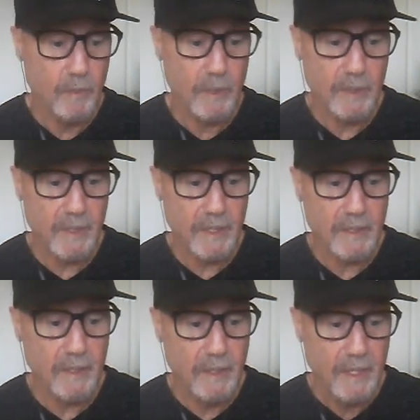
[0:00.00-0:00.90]
We're
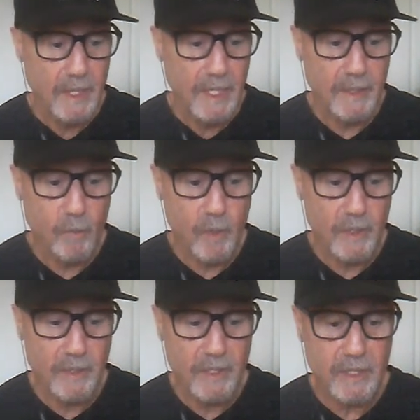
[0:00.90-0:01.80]
addicted, and the
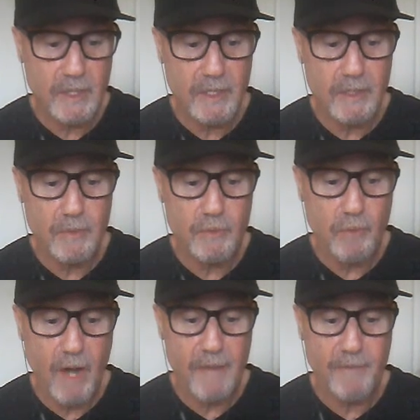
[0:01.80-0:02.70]
word addiction is
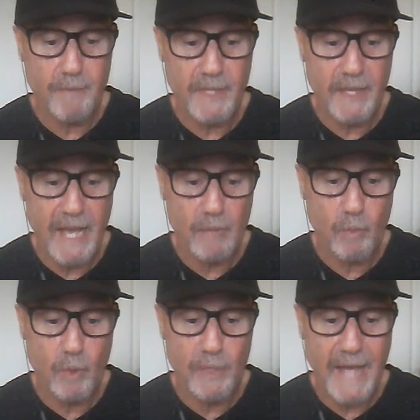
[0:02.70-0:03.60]
derived from the Latin
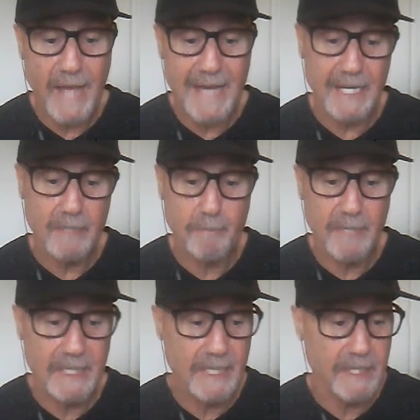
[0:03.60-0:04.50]
word addict,
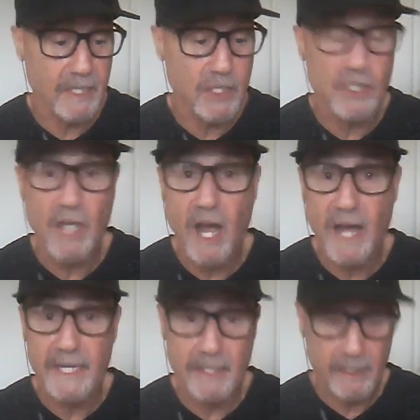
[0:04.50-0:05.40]
meaning
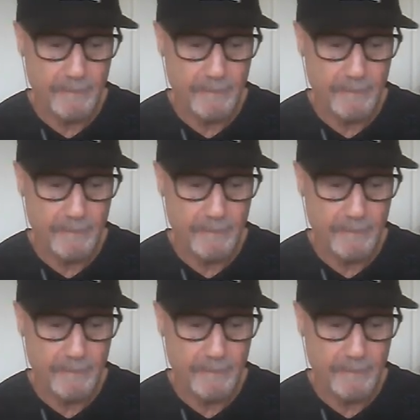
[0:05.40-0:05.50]
assigned.